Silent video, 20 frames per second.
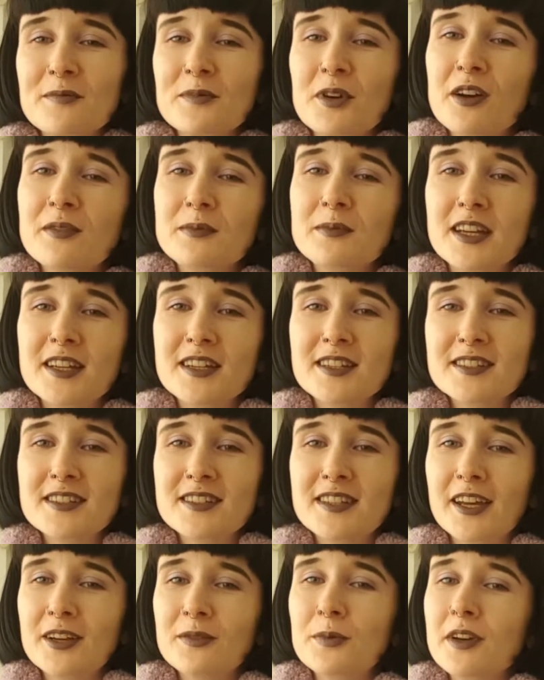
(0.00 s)
I'm coming at
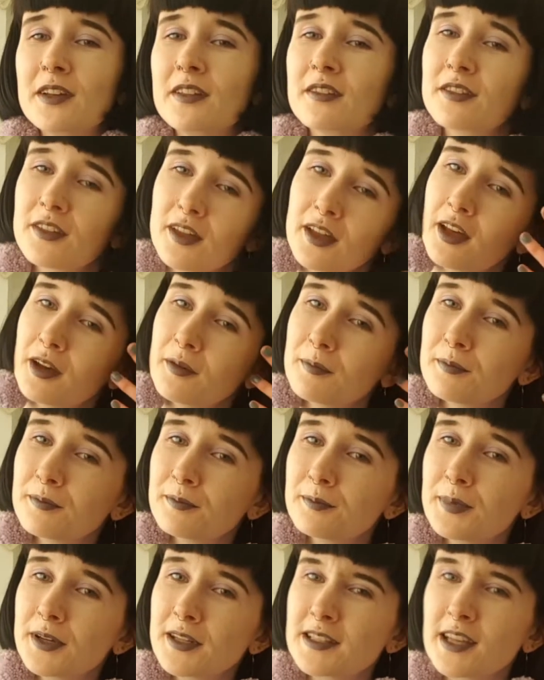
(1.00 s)
you today with
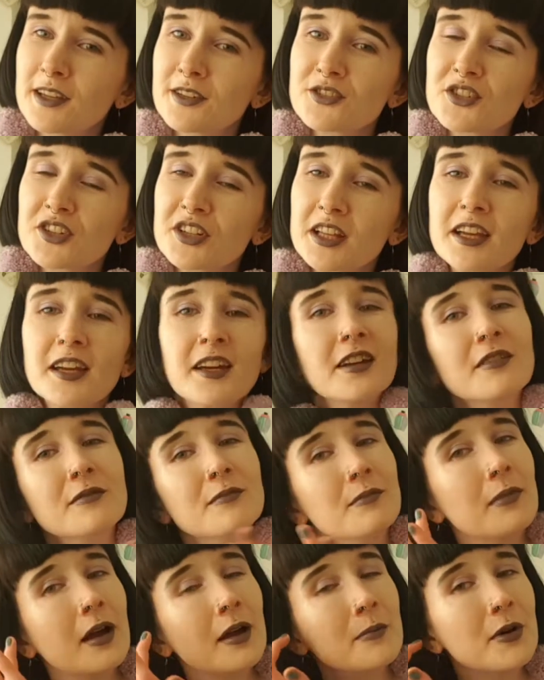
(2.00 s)

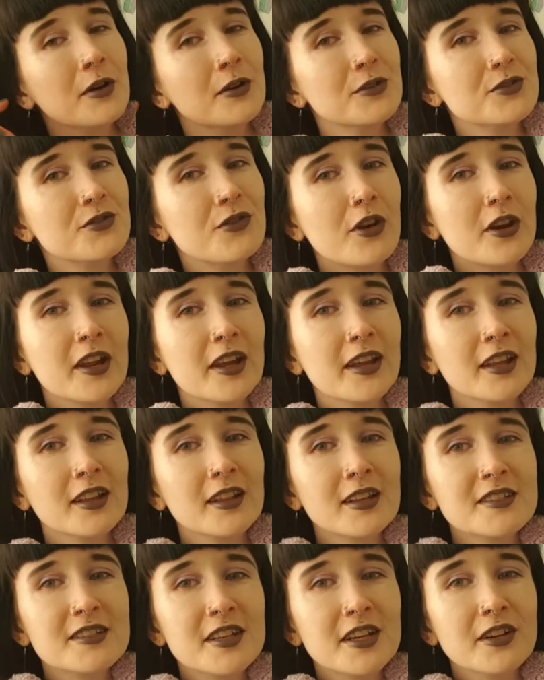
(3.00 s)
potentially my most
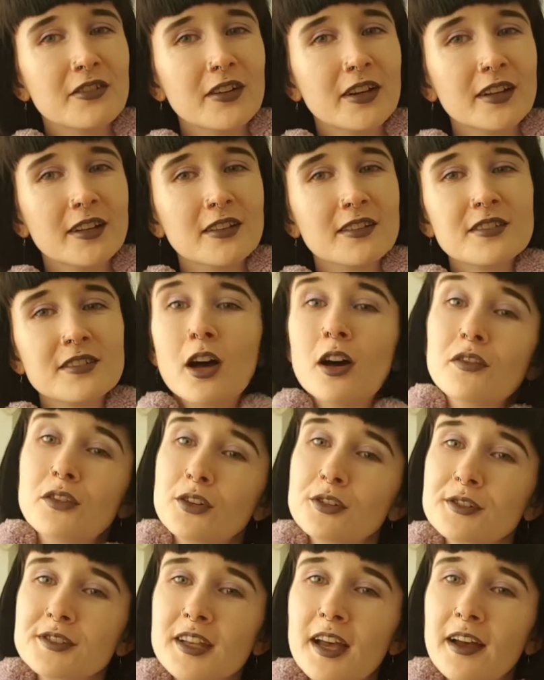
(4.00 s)
ridiculous earrings
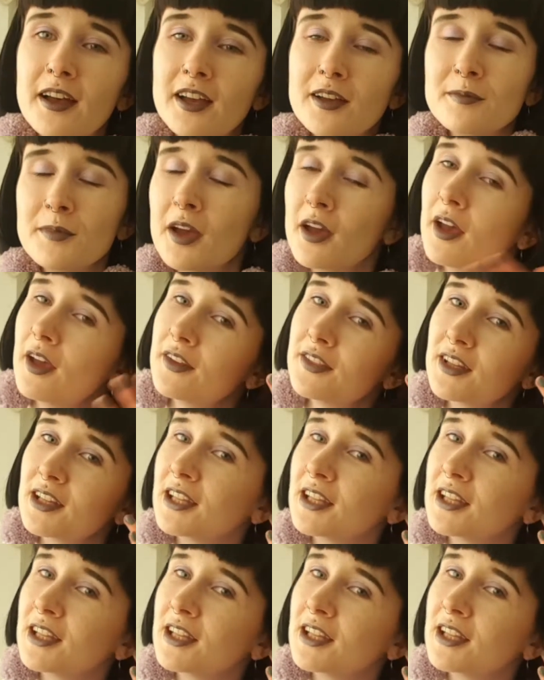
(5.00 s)
of all time.